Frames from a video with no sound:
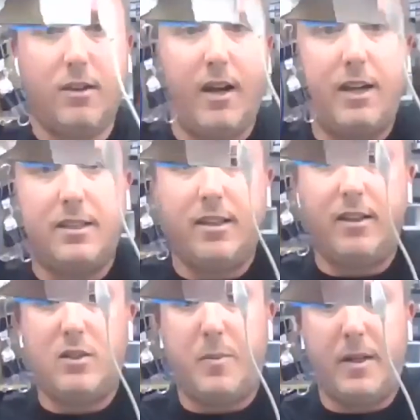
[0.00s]
your lights, and
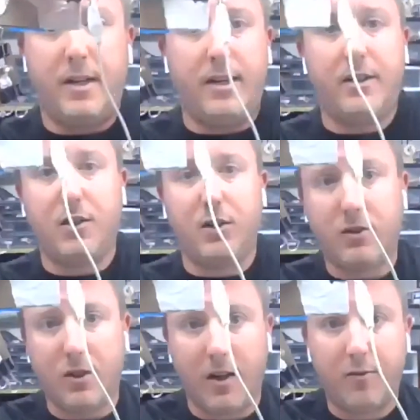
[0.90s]
then you spin it and it
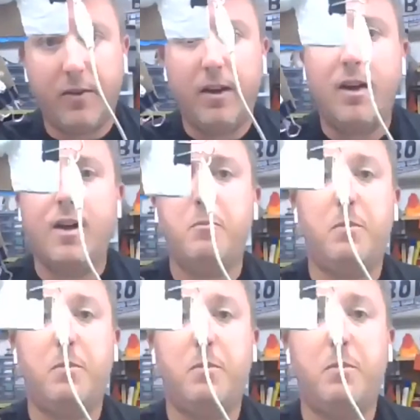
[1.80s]
turns off.
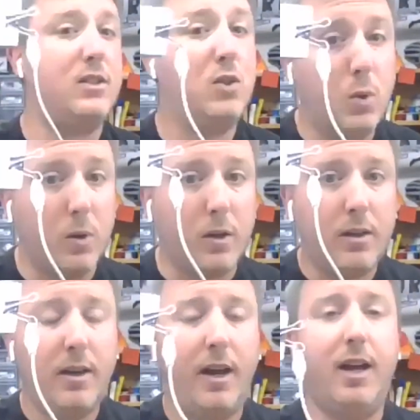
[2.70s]
But it's cool.
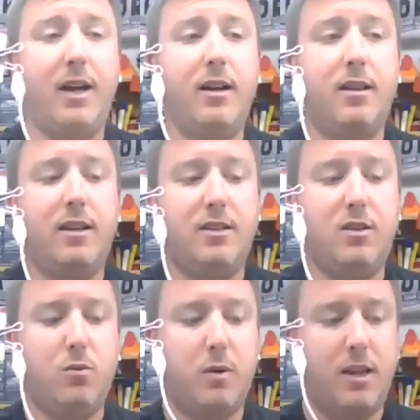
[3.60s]
And this
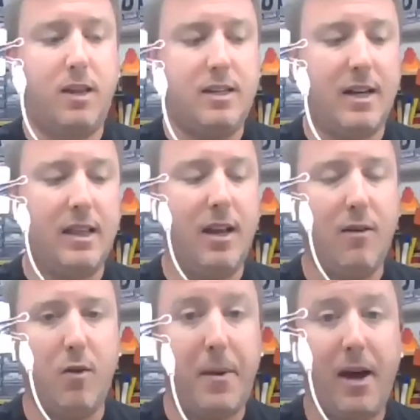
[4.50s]
is one of the things I
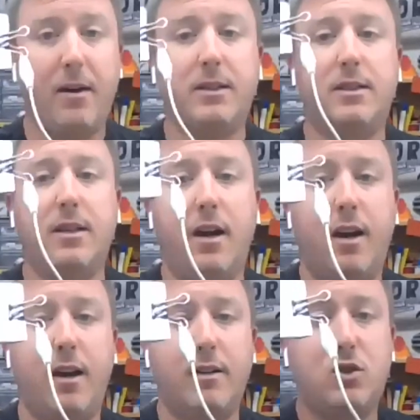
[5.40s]
love about
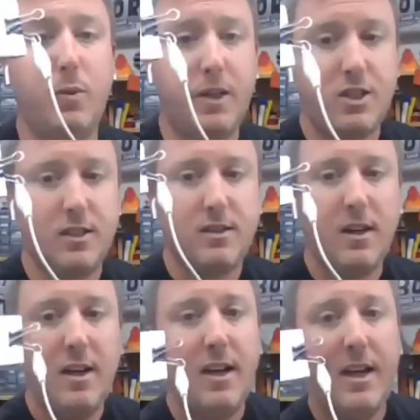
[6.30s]
uh, switches
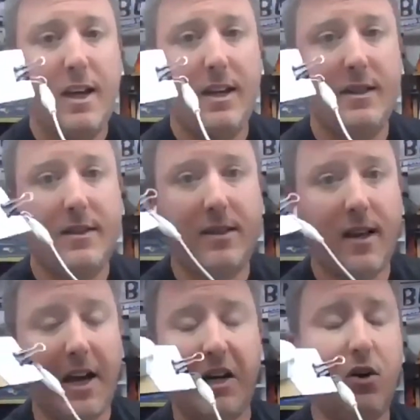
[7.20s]
is
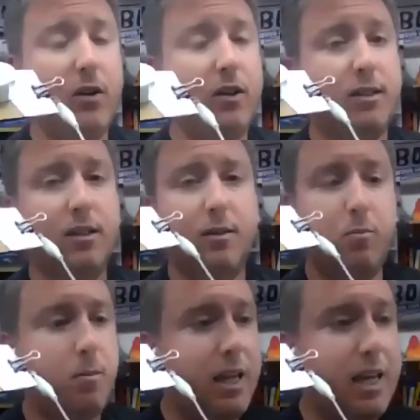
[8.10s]
I call it
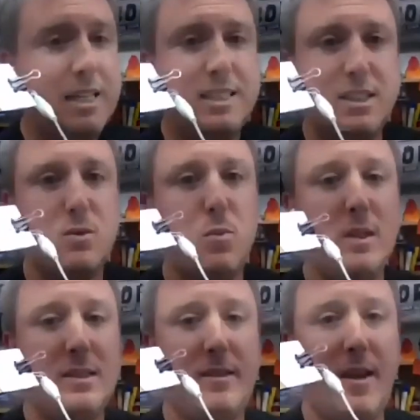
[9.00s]
the easiest
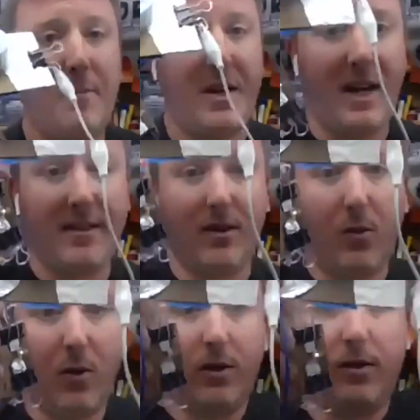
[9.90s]
one-step dance in
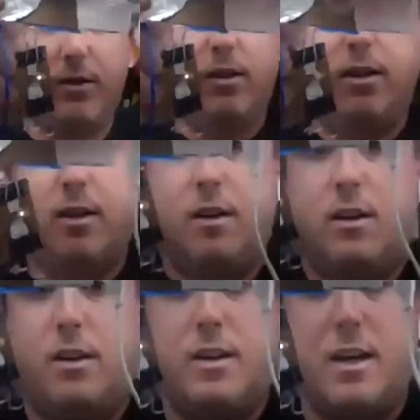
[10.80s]
the world.
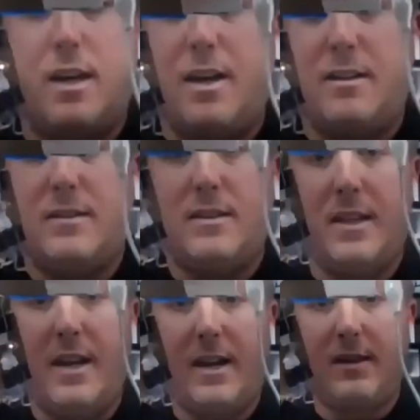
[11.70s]
You kind of
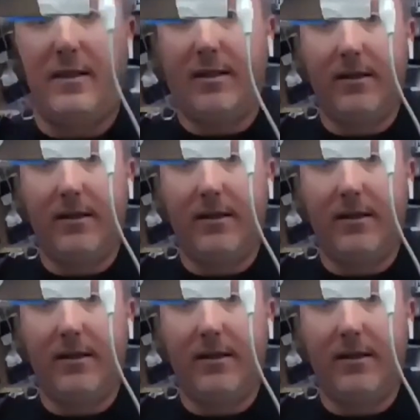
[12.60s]
connect,